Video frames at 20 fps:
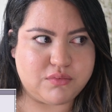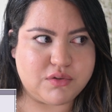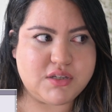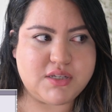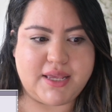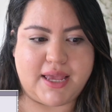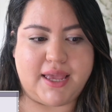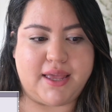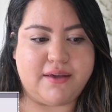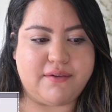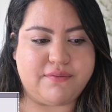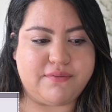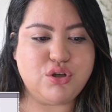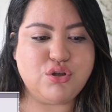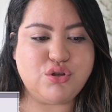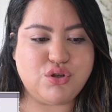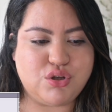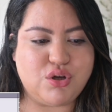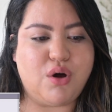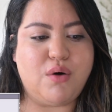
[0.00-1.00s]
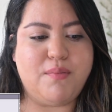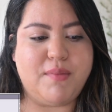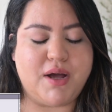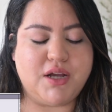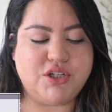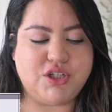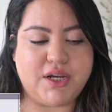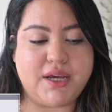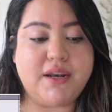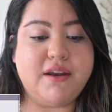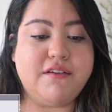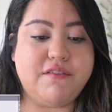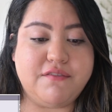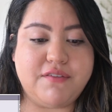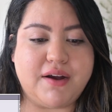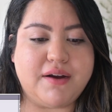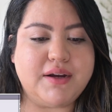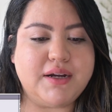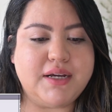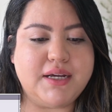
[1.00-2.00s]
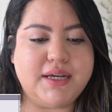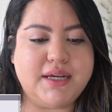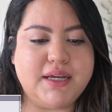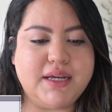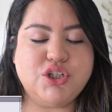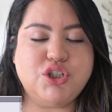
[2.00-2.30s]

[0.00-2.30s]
save so much in a very